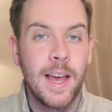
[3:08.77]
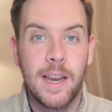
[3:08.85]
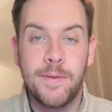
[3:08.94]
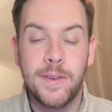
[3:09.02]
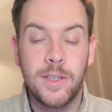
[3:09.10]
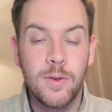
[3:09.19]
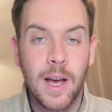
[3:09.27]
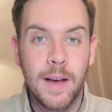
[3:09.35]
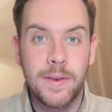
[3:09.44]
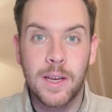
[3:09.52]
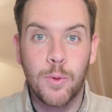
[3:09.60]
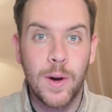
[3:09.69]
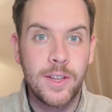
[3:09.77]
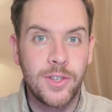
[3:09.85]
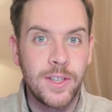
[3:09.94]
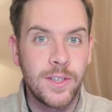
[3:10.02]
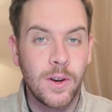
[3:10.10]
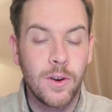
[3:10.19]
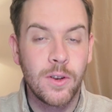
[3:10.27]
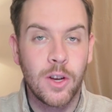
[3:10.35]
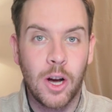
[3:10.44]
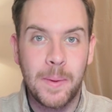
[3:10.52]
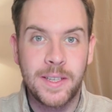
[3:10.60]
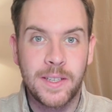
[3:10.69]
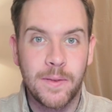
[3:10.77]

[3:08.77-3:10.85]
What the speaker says: And if you do have any questions or comments,